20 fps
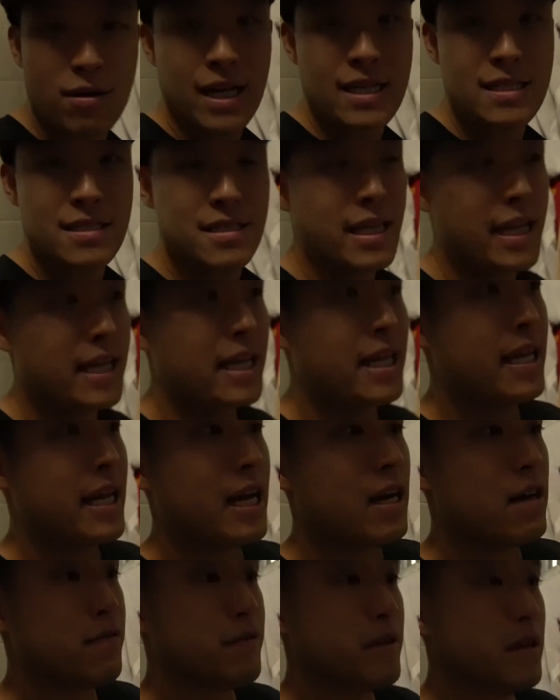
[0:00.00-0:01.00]
right, second
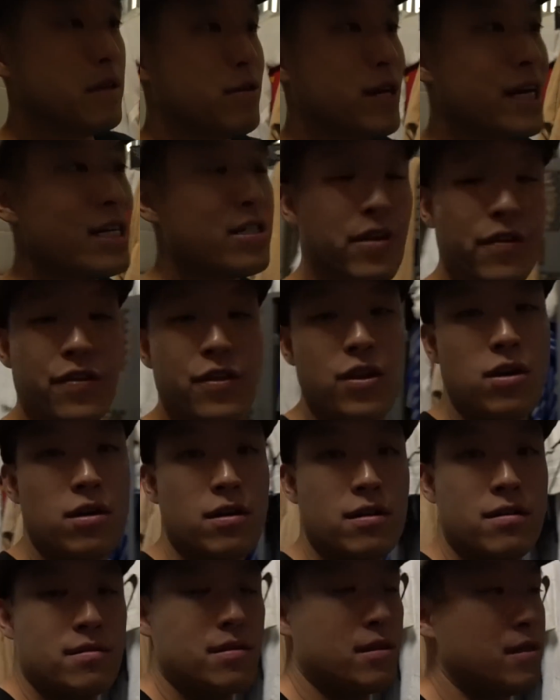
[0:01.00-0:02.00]
outfit, or actually
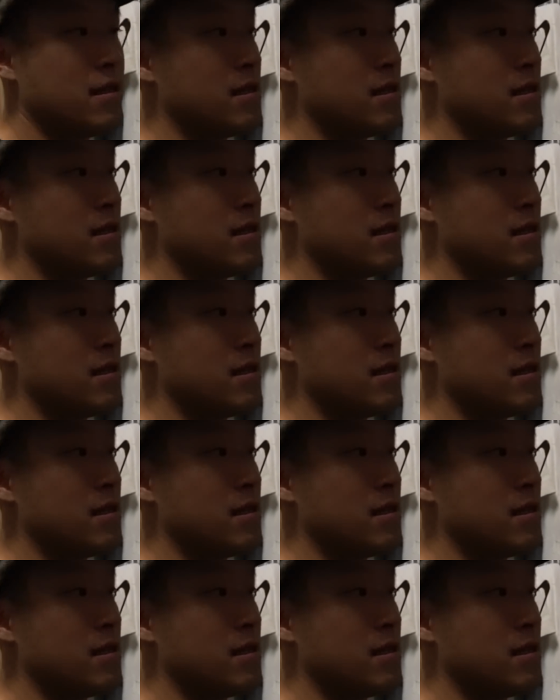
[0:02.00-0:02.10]
third.